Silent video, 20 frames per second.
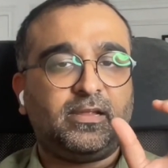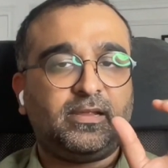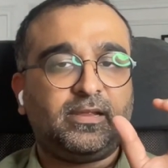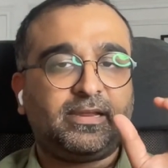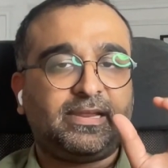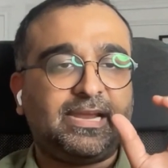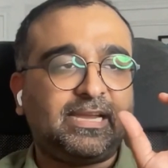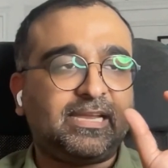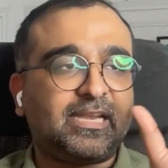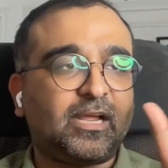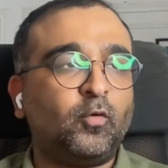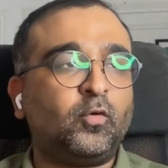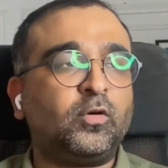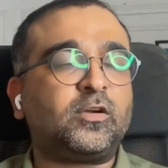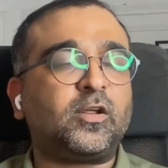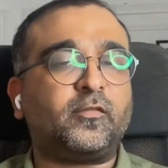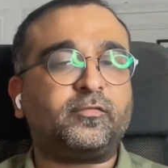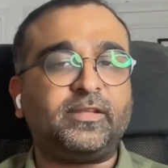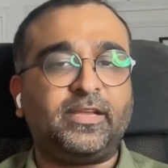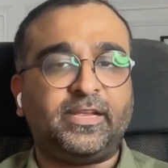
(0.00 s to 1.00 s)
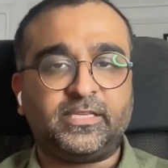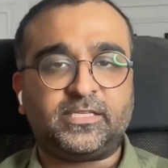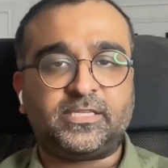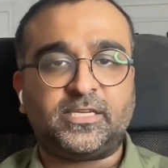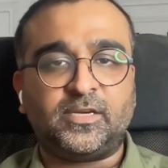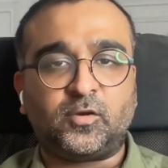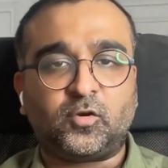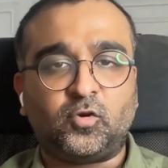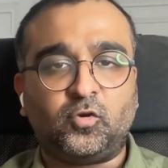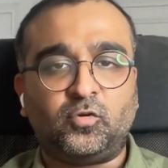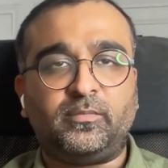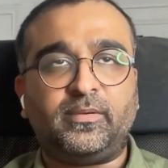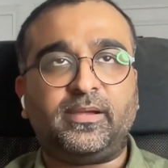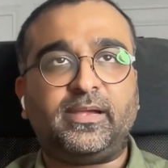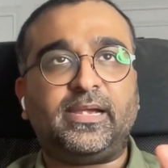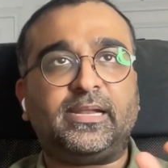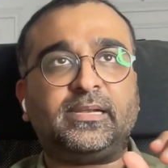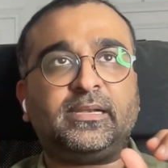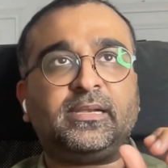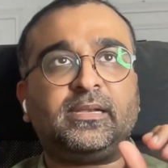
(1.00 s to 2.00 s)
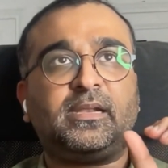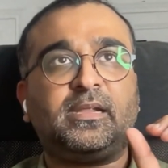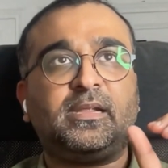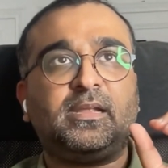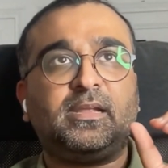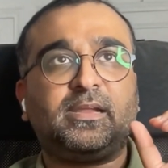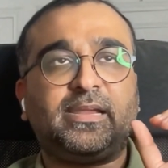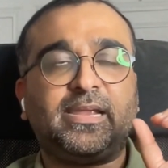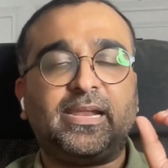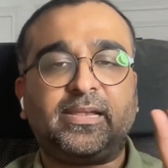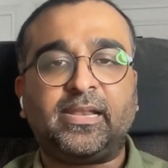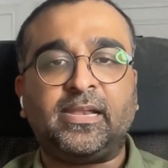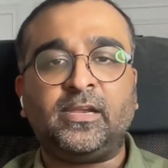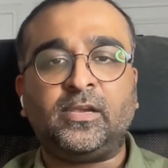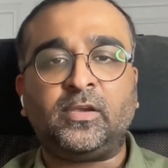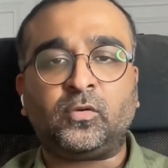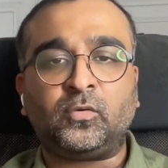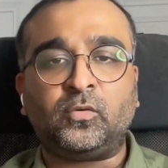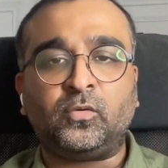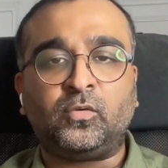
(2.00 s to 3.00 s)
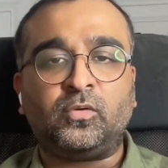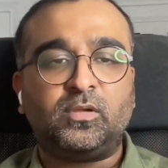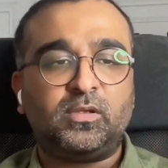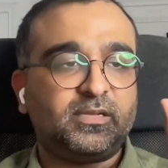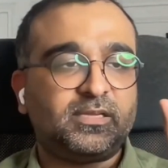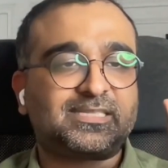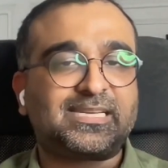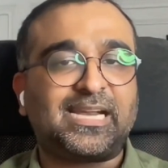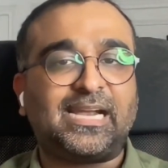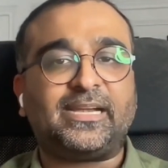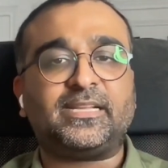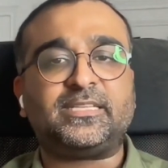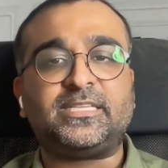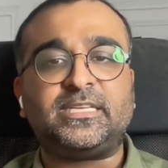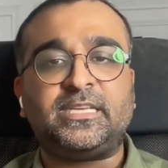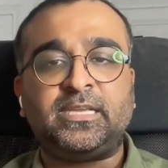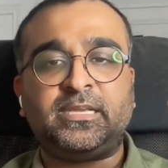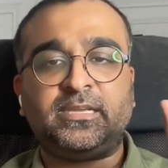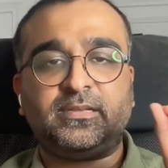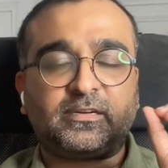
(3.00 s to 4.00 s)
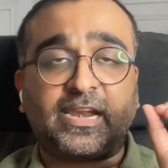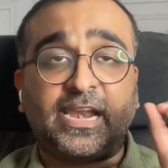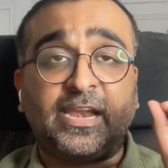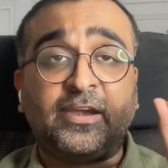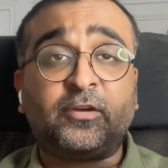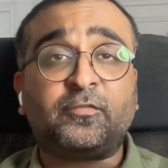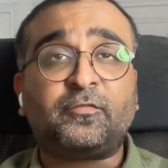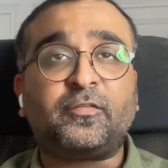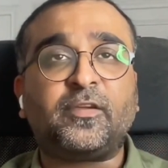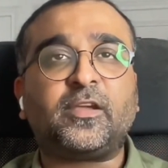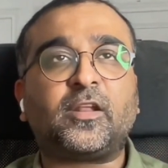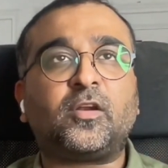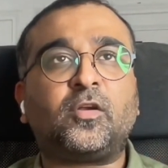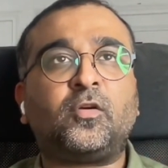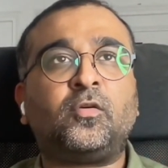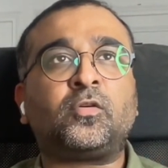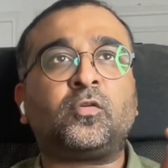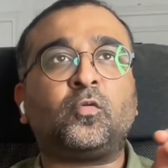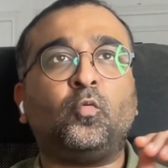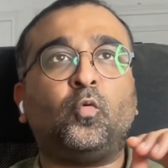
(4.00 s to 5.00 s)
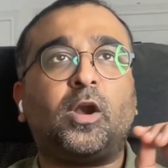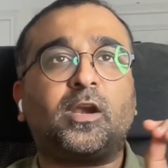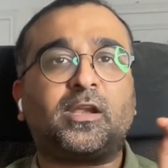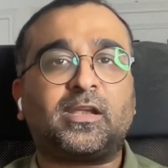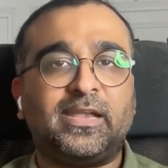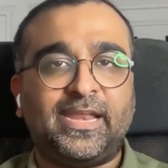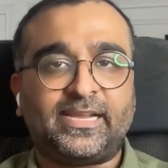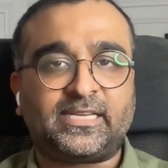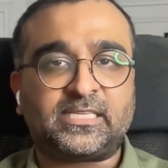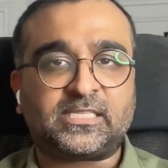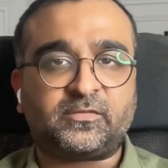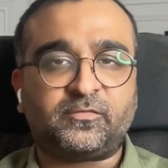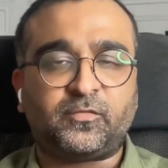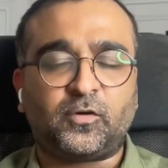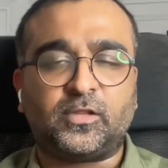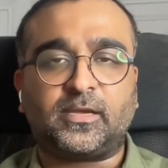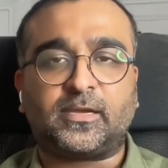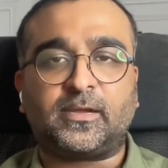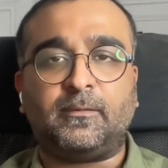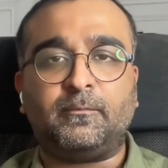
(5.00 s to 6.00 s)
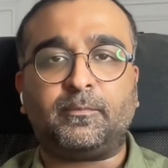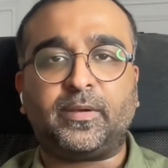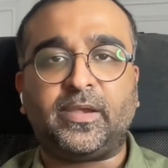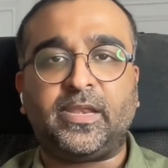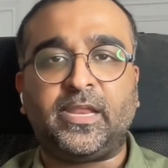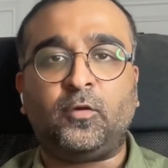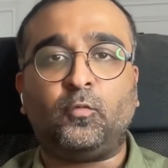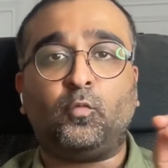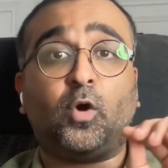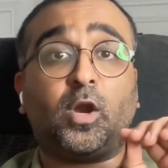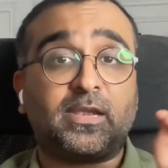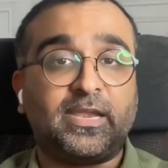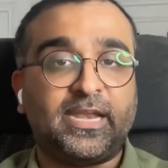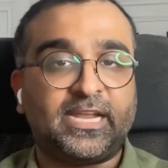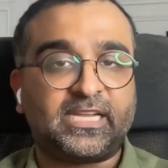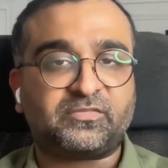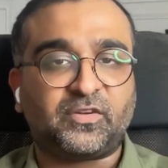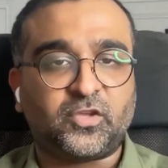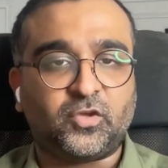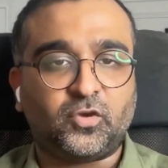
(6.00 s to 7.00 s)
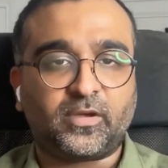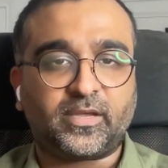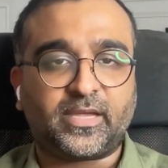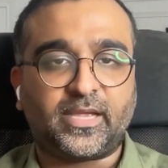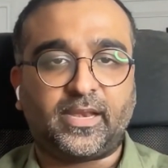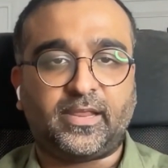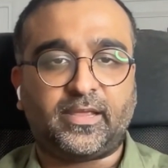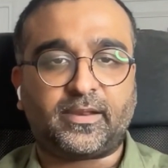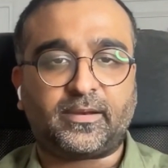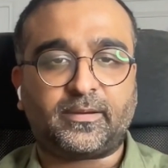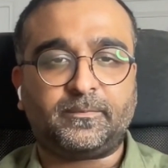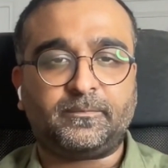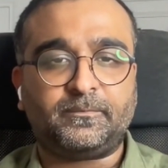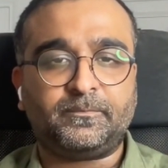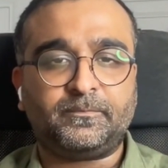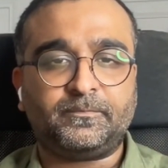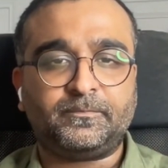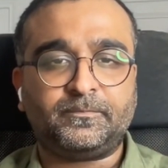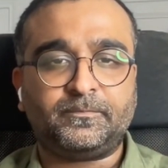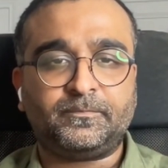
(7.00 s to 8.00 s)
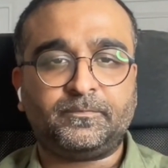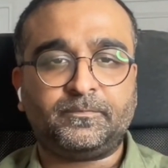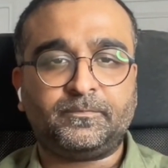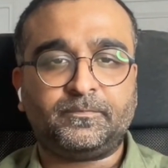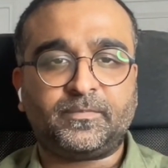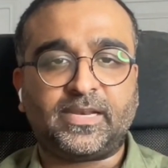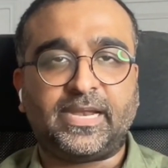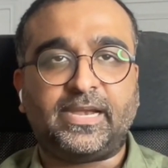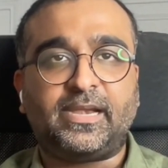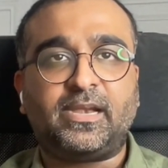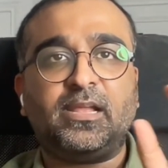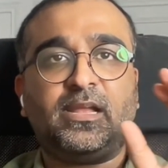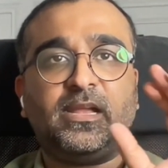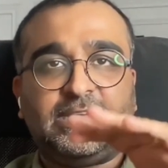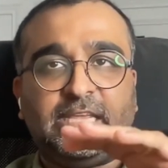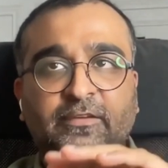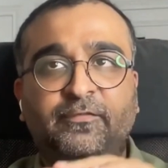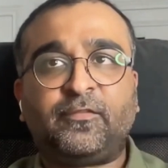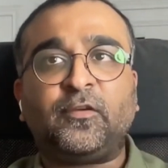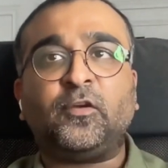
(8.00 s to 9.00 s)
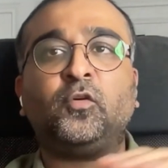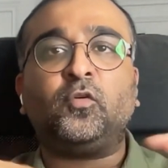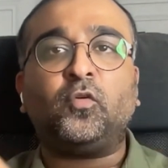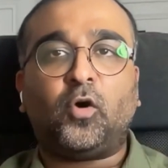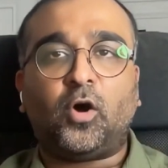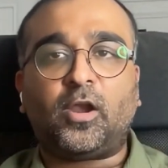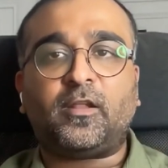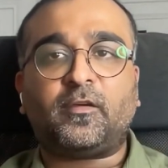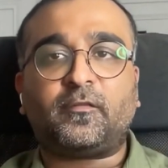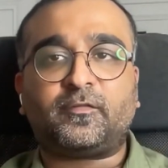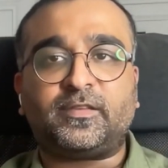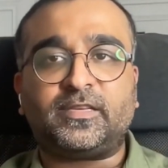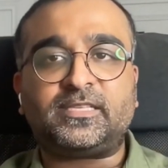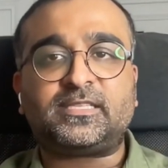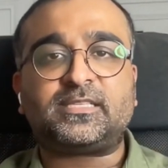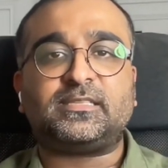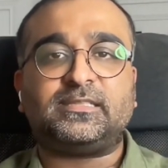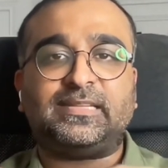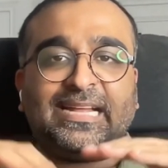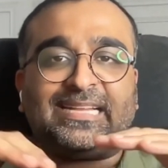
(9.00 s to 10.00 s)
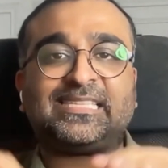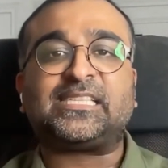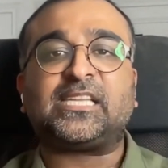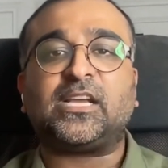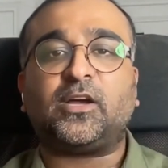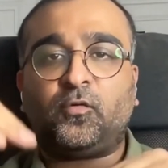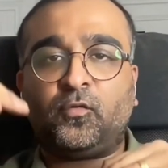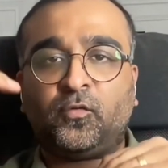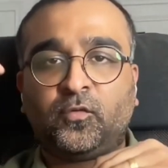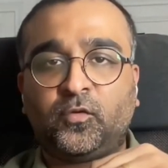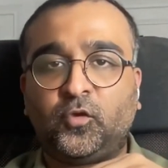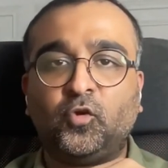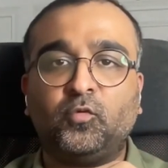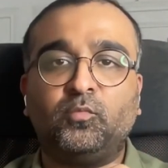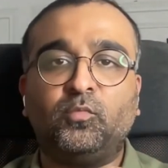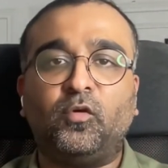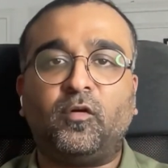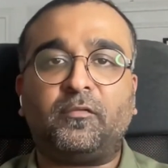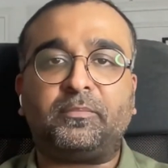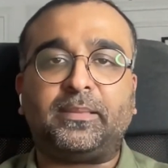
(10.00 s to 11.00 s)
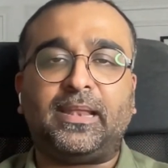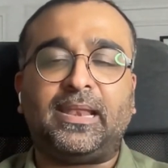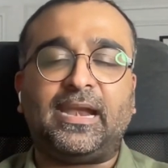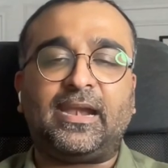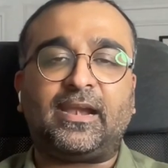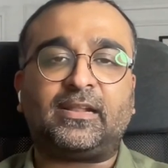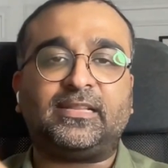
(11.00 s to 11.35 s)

Get out of the engine room and get into strategy, trying to figure out what next for the company, what next for your career, right? If you do all of this, that's how you move up the ladder.